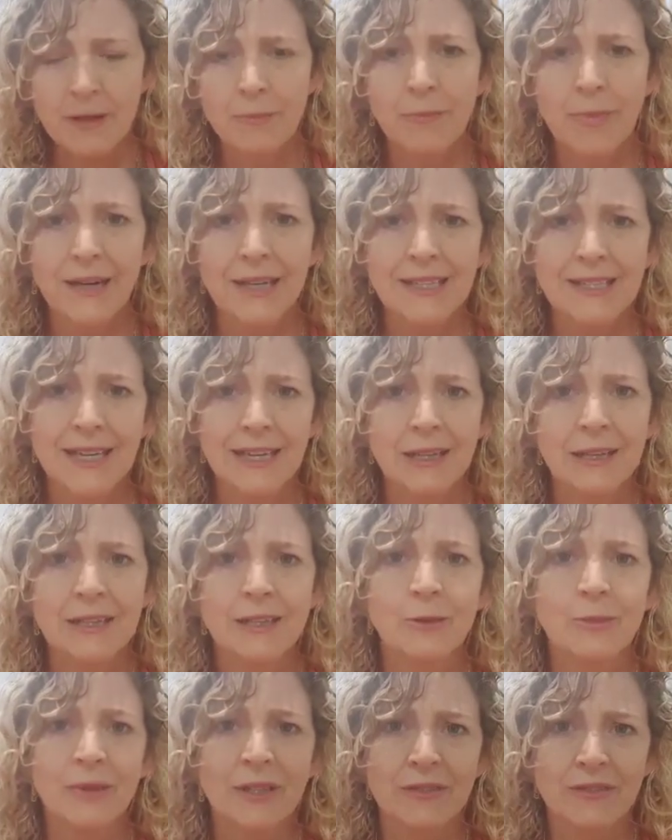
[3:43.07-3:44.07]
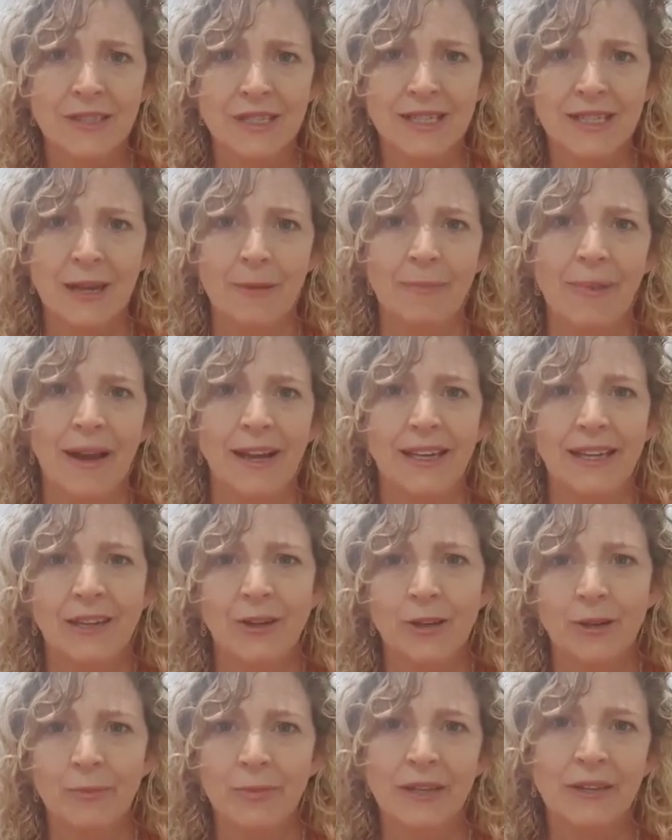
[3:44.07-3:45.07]
But he's had a little bit of a setback. He
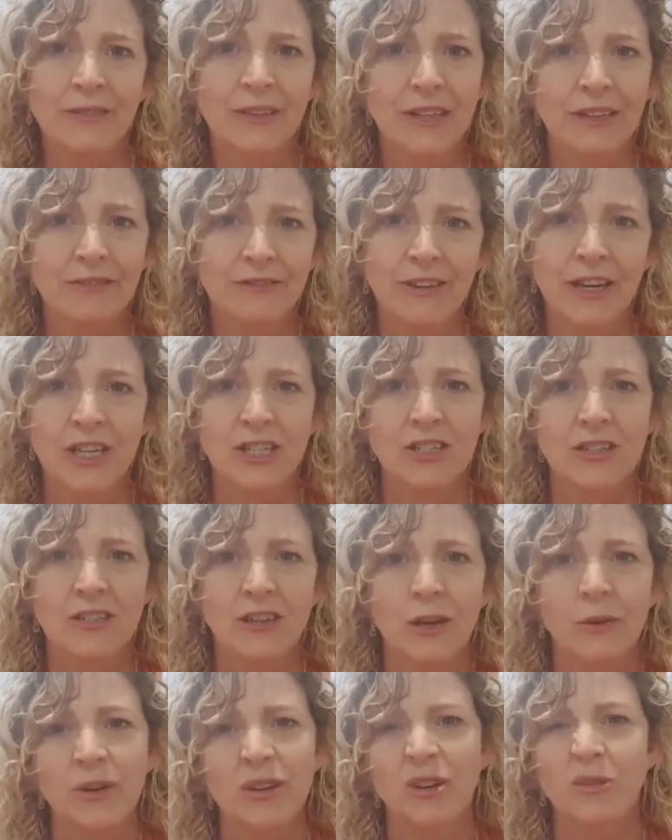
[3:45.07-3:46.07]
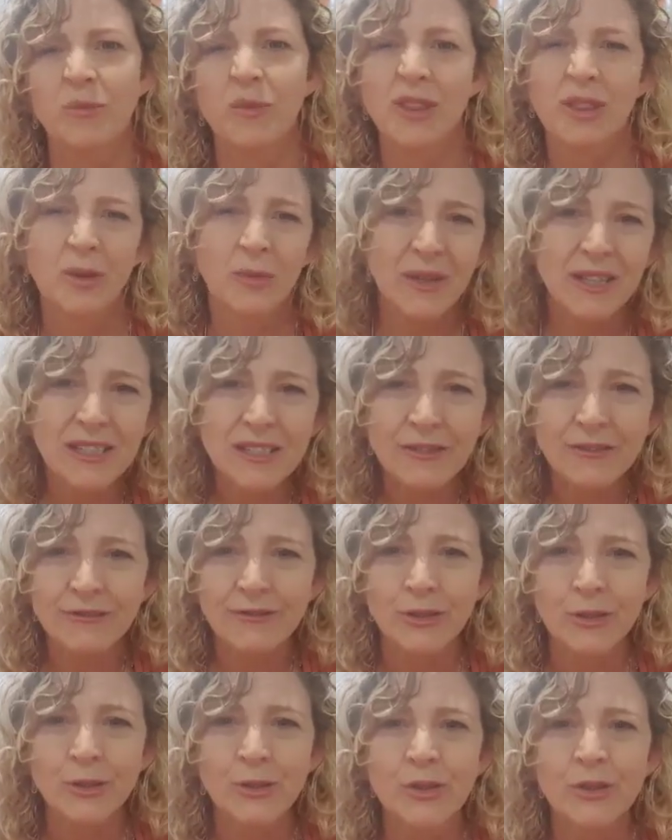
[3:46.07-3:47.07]
got a bit of an infection going on with the winter
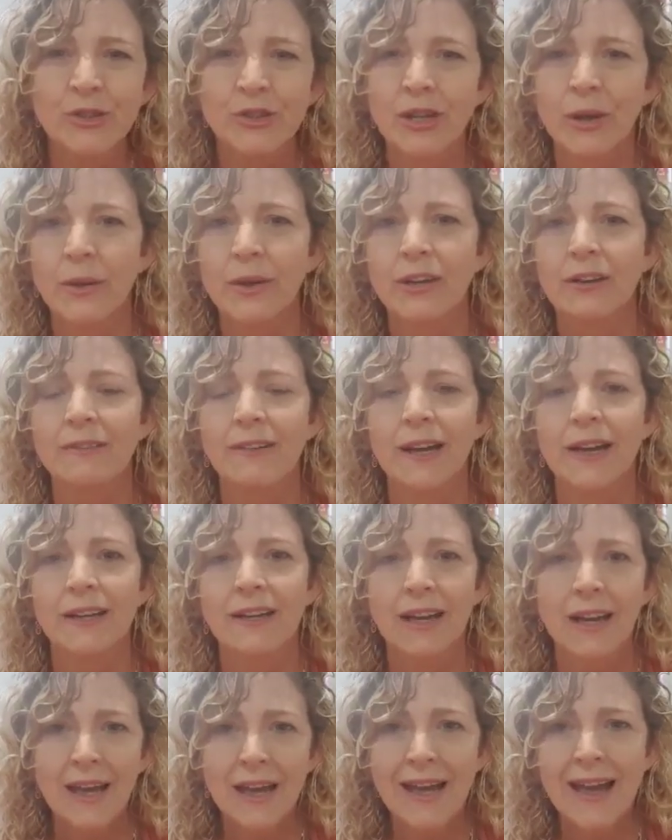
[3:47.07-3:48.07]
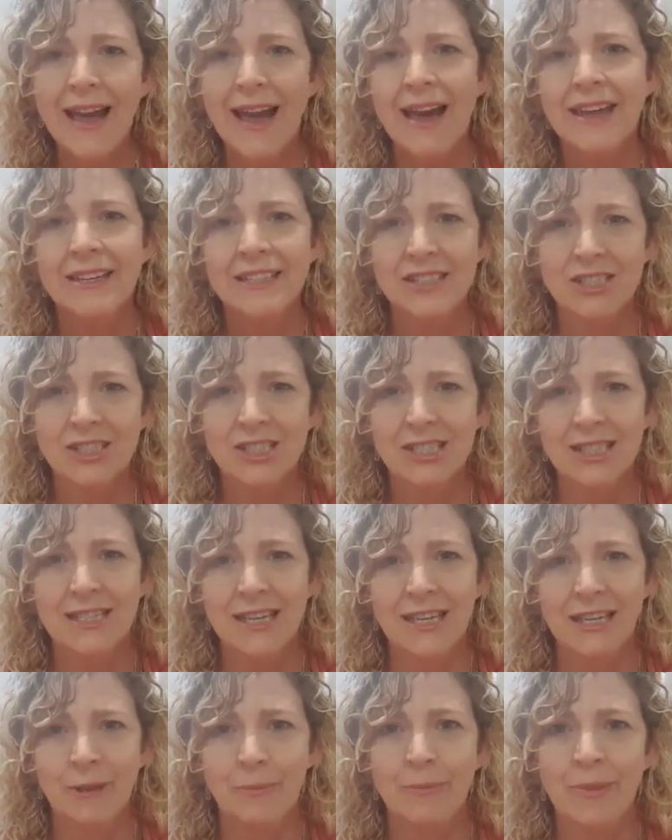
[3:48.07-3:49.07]
flus going around, and it's just
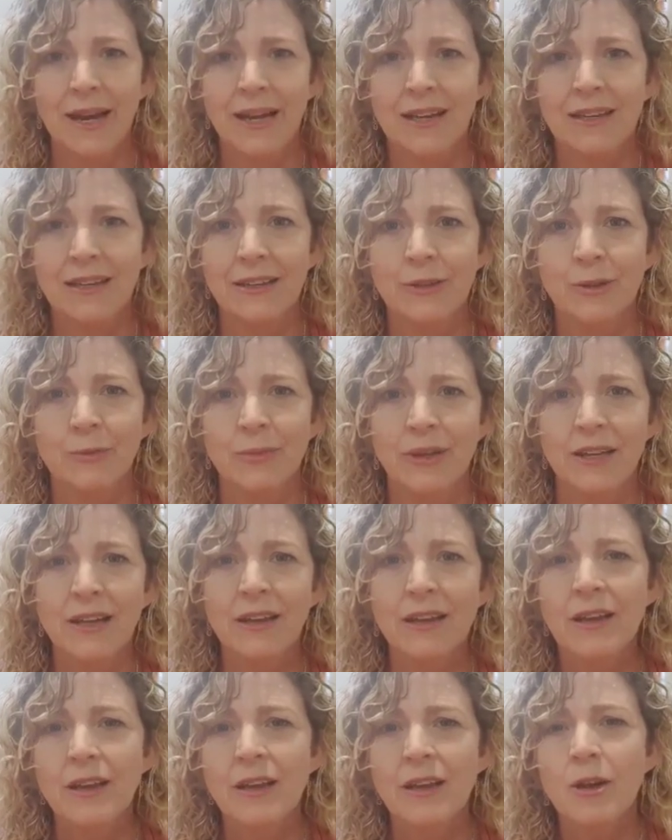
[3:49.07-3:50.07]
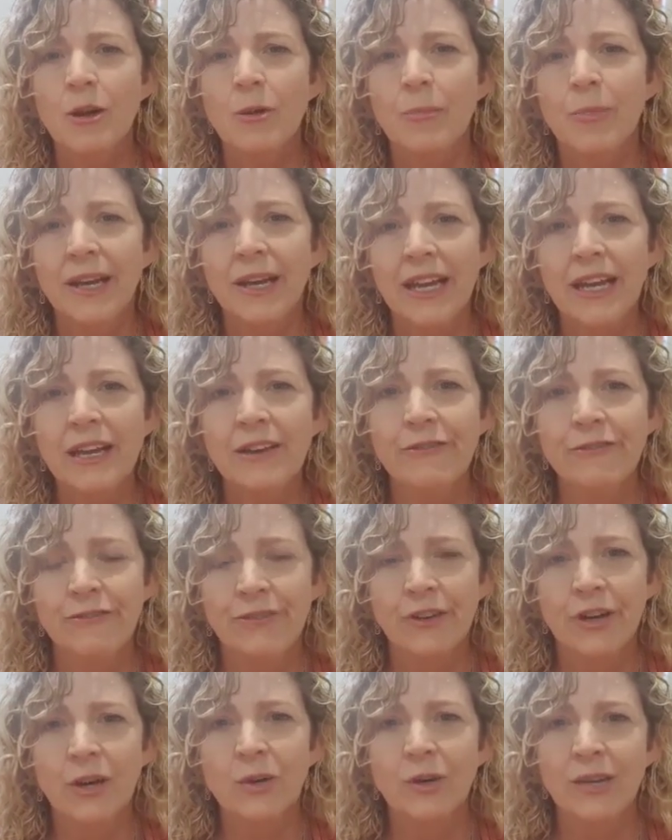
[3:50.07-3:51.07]
set him back a little bit. But he
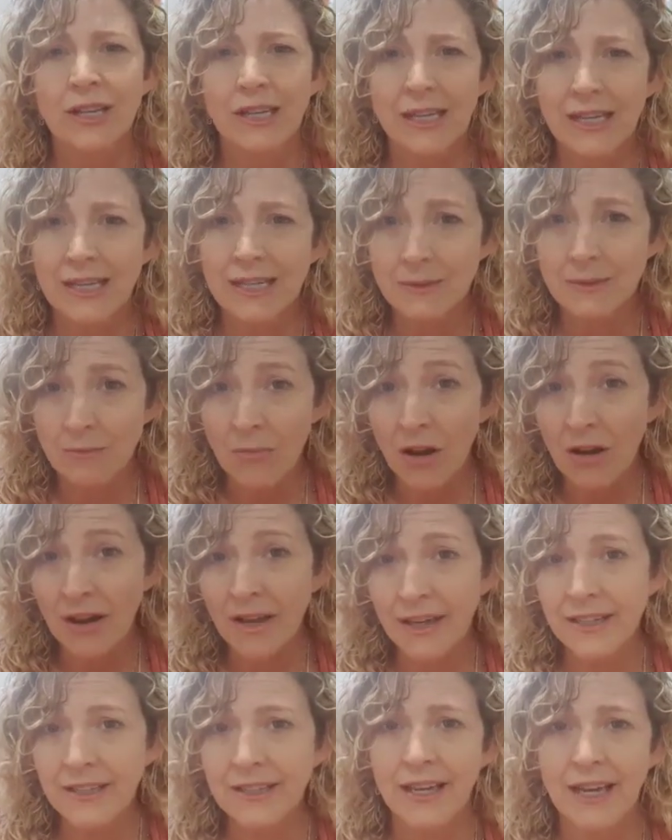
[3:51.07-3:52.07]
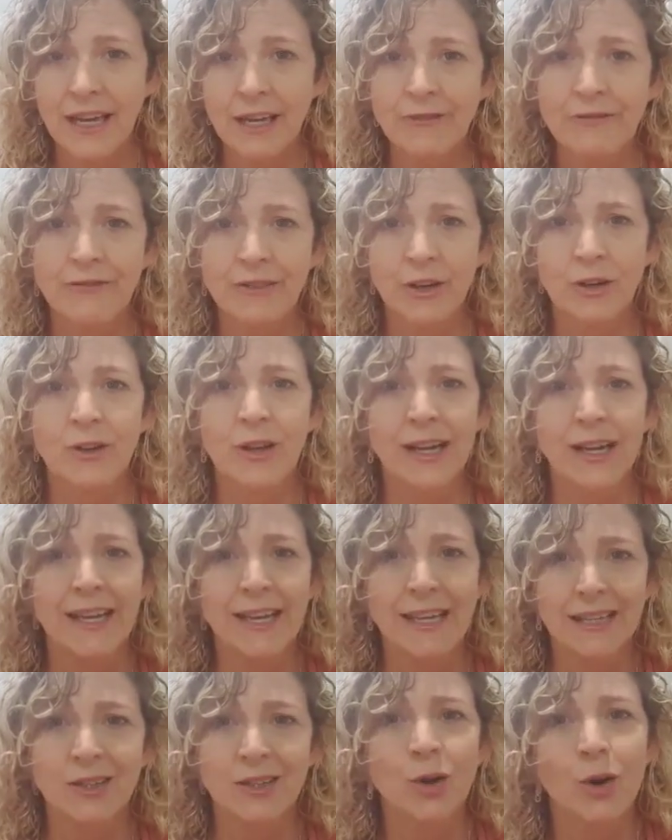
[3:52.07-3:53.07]
felt in his mind, he felt like
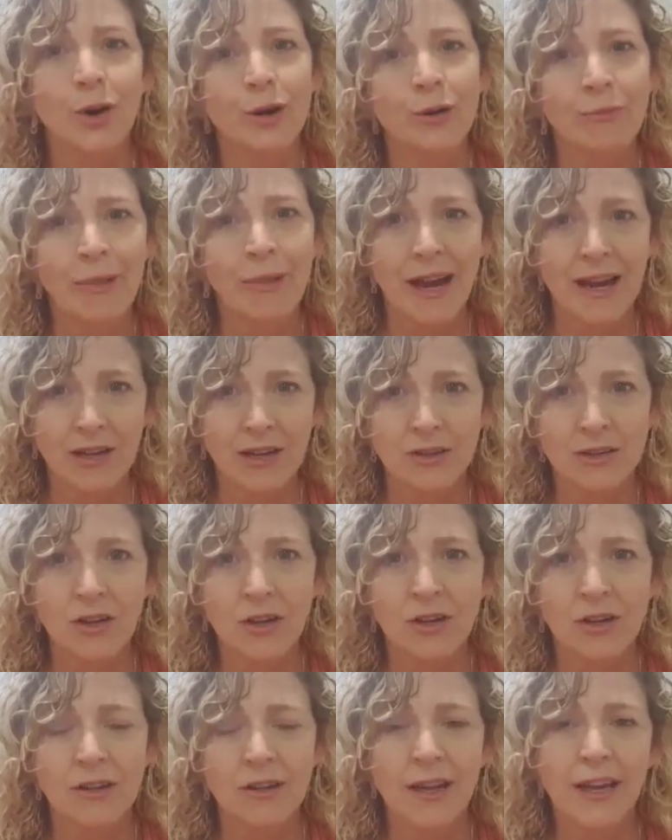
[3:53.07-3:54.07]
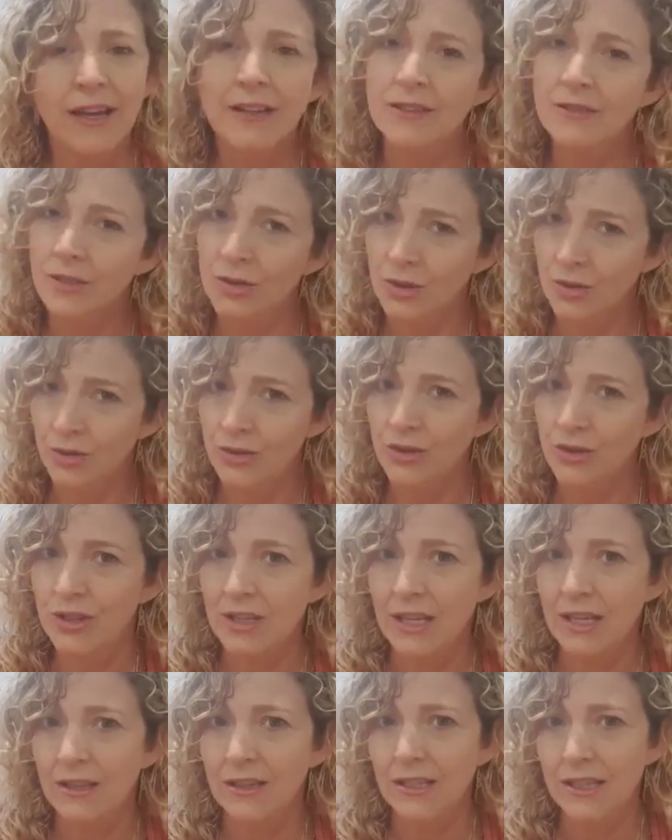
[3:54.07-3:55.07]
he had gone back a lot. And the
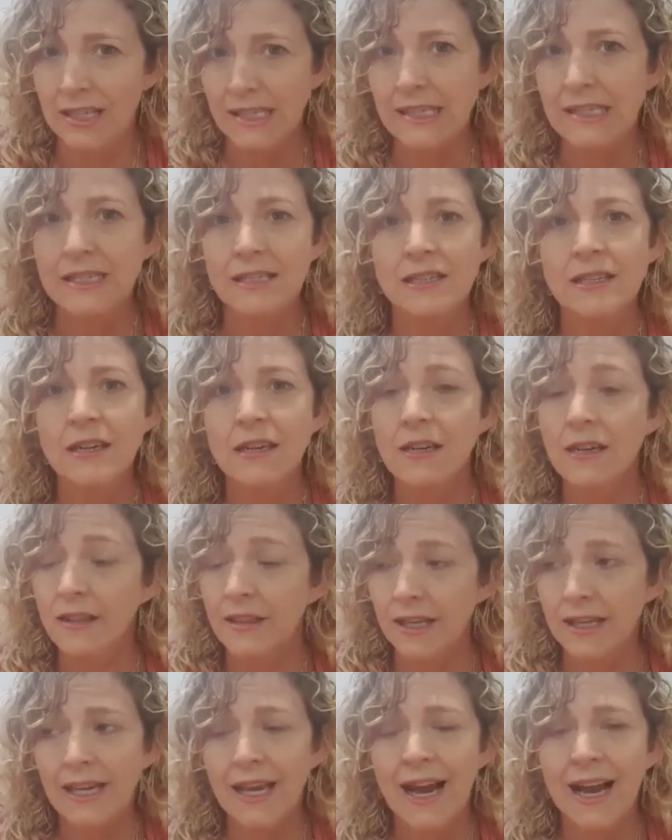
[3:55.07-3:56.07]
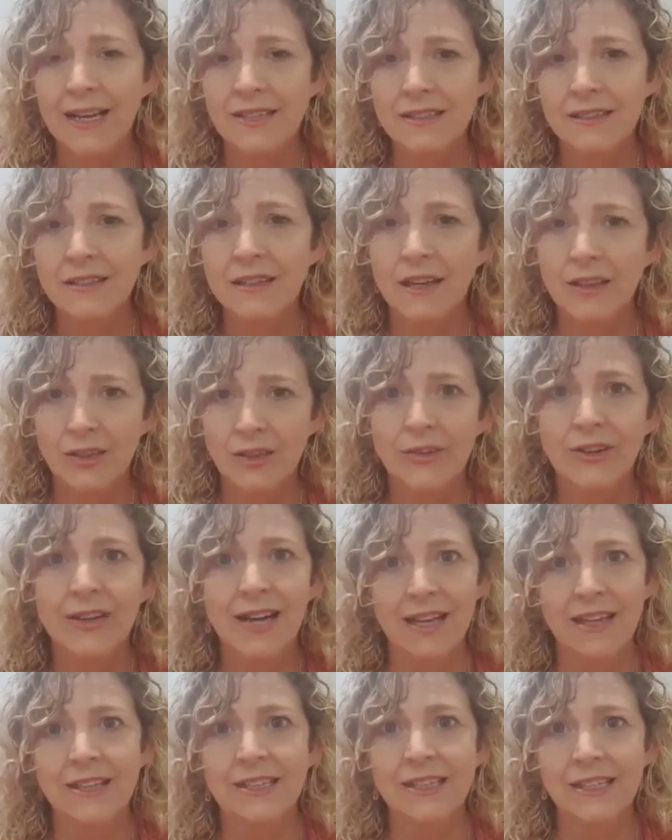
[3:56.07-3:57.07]
truth is that he hasn't, and the
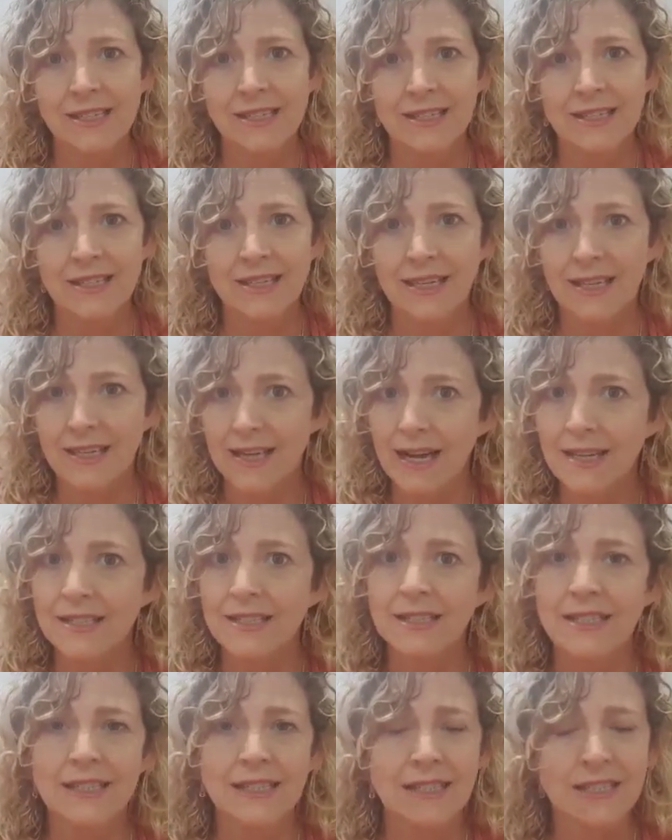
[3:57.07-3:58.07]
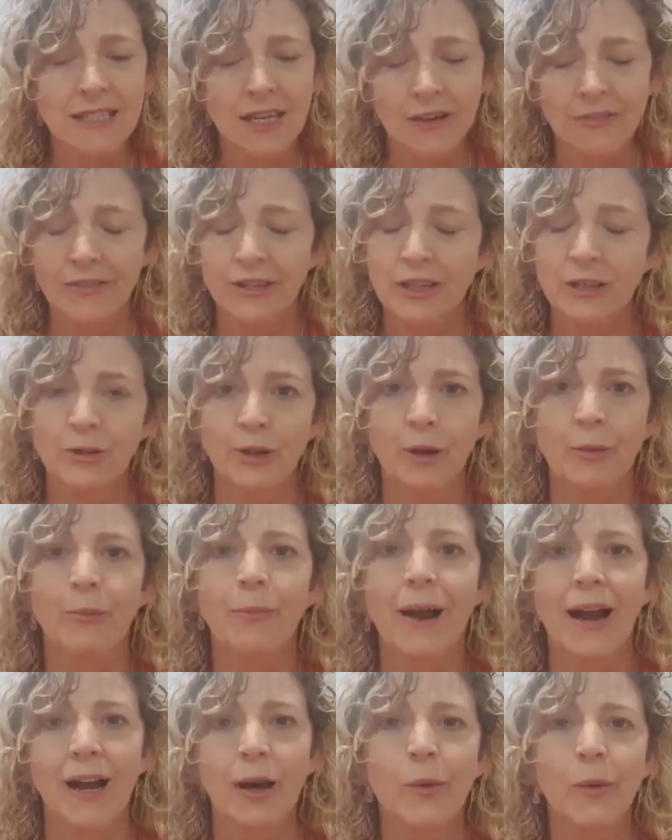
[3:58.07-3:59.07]
reality is that he hasn't. He's definitely not
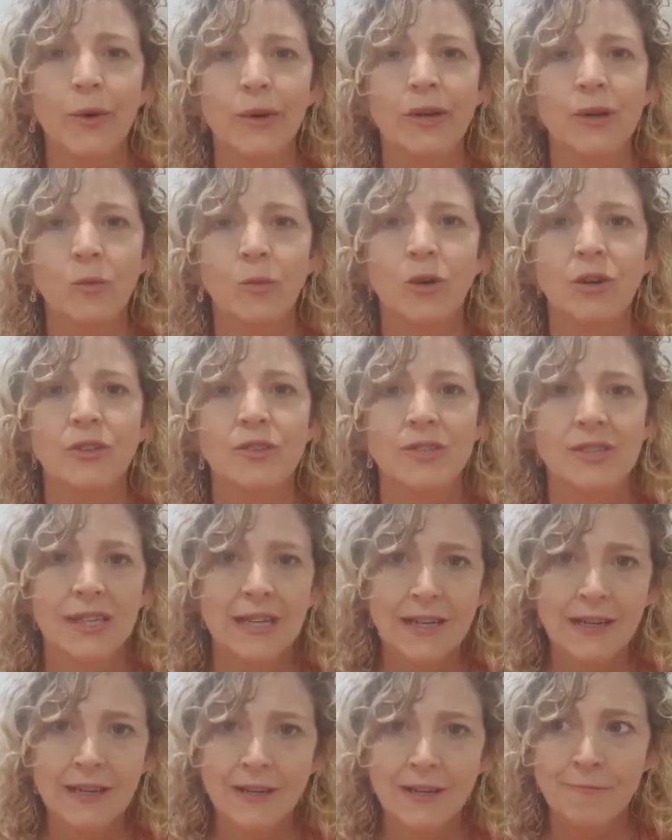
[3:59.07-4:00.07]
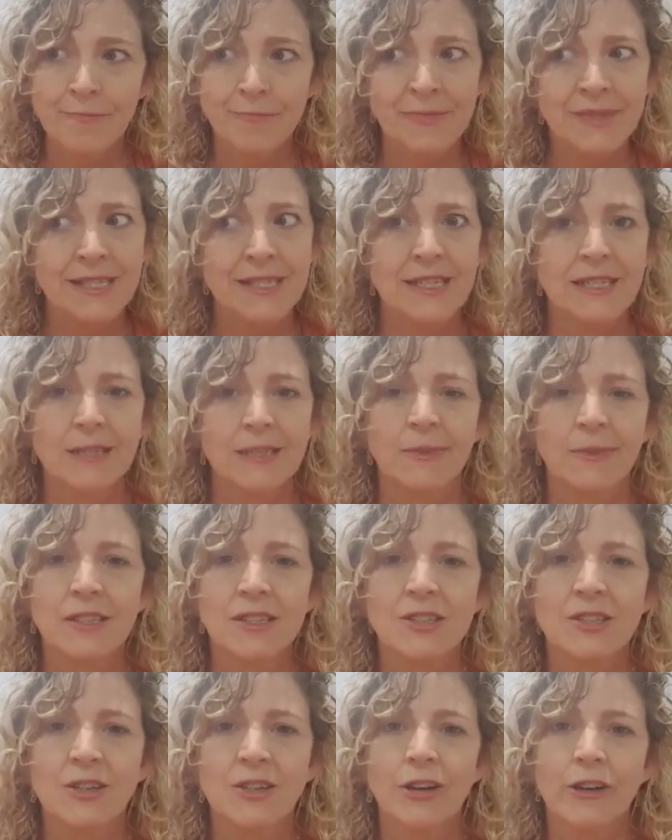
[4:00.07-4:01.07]
back where he was 6
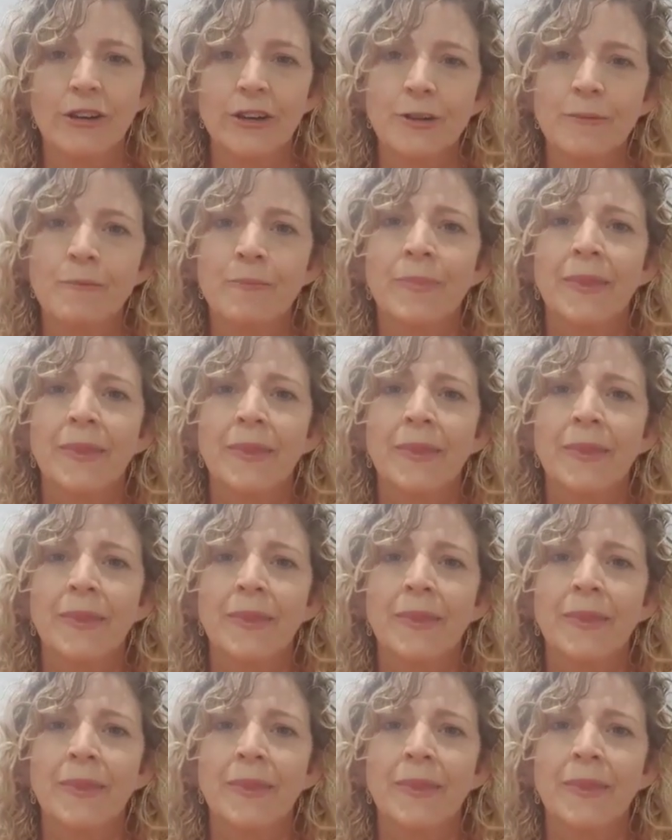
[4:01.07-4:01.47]
months ago.